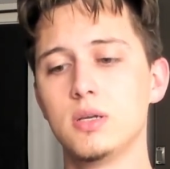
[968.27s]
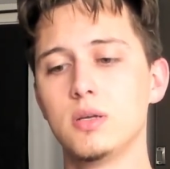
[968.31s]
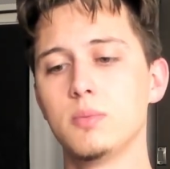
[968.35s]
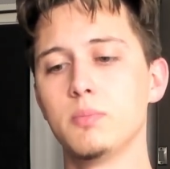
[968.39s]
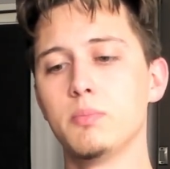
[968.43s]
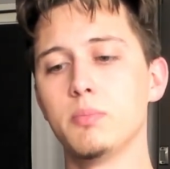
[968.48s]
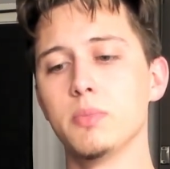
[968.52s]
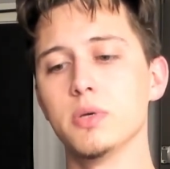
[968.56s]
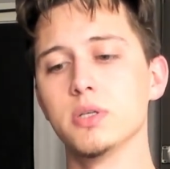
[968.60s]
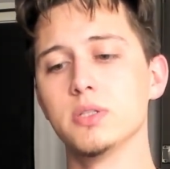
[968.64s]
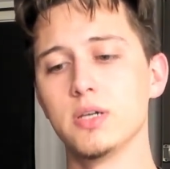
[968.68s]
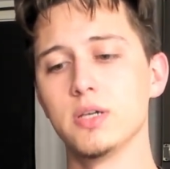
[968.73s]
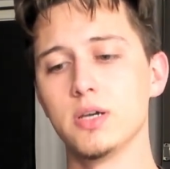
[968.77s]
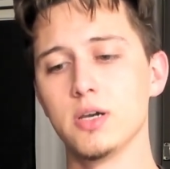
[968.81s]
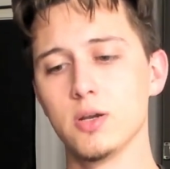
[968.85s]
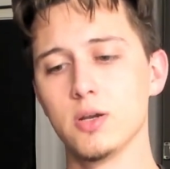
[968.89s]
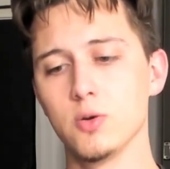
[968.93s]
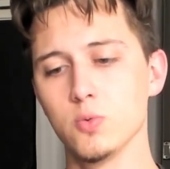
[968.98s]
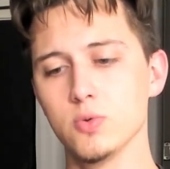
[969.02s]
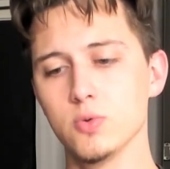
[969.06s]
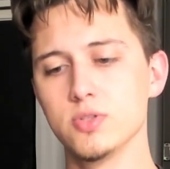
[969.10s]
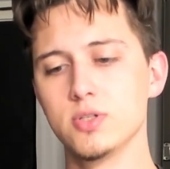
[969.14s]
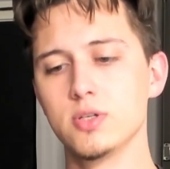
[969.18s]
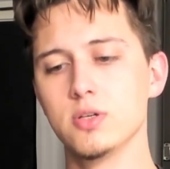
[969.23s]
my dad
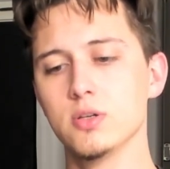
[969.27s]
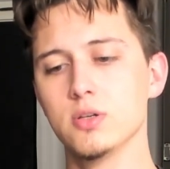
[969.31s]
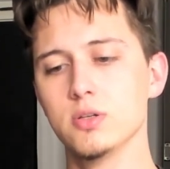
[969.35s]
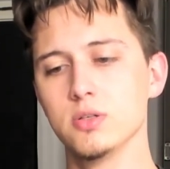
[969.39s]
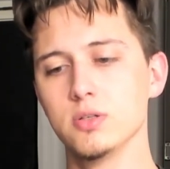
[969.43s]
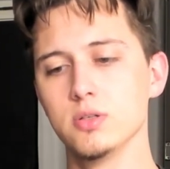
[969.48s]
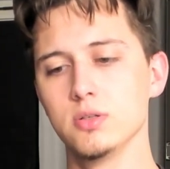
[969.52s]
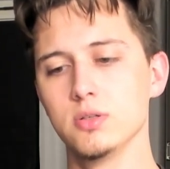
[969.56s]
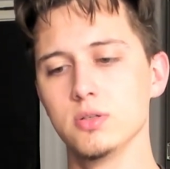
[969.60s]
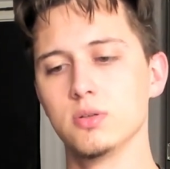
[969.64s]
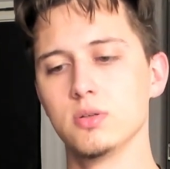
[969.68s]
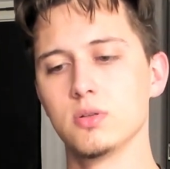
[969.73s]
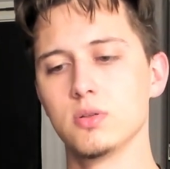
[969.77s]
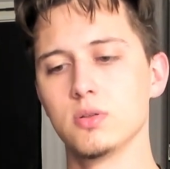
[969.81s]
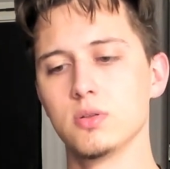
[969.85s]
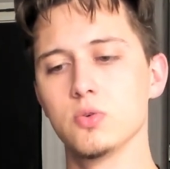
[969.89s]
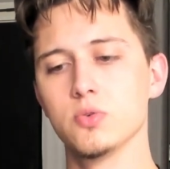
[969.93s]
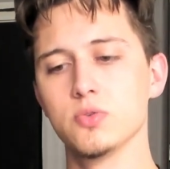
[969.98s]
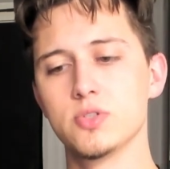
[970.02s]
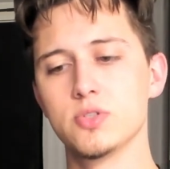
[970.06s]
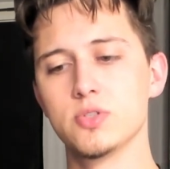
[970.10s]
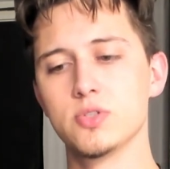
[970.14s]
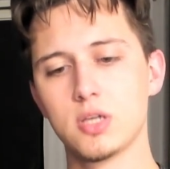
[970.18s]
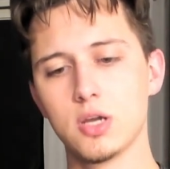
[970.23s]
was getting a little
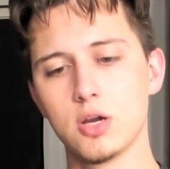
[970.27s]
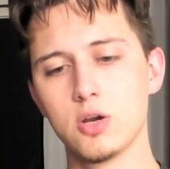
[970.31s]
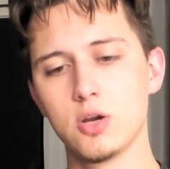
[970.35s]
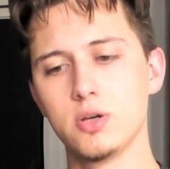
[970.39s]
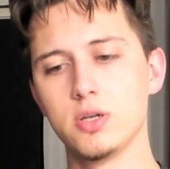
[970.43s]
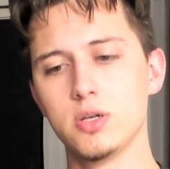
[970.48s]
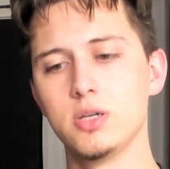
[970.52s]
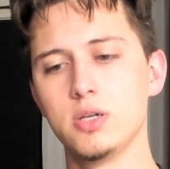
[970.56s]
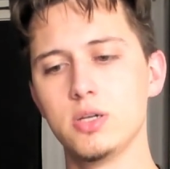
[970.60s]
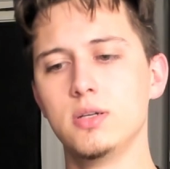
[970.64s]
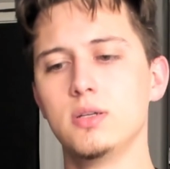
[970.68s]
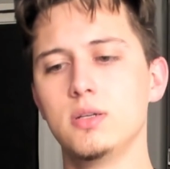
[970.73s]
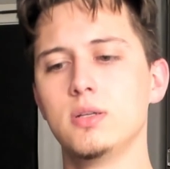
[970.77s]
scary.